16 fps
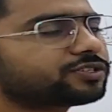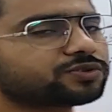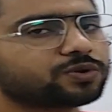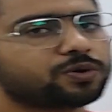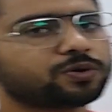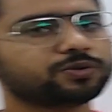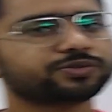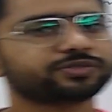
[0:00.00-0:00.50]

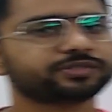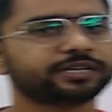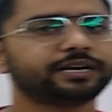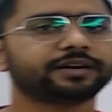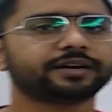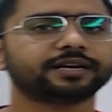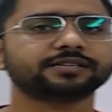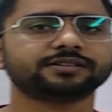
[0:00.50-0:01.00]
no
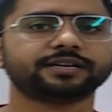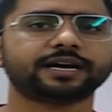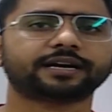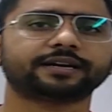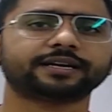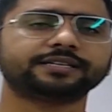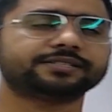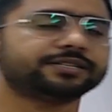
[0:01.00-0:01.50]
synchronous
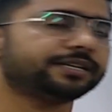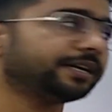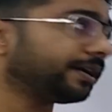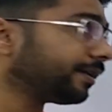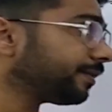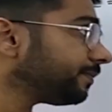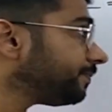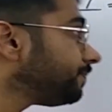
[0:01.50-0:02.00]
reactance
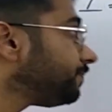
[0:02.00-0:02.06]
here.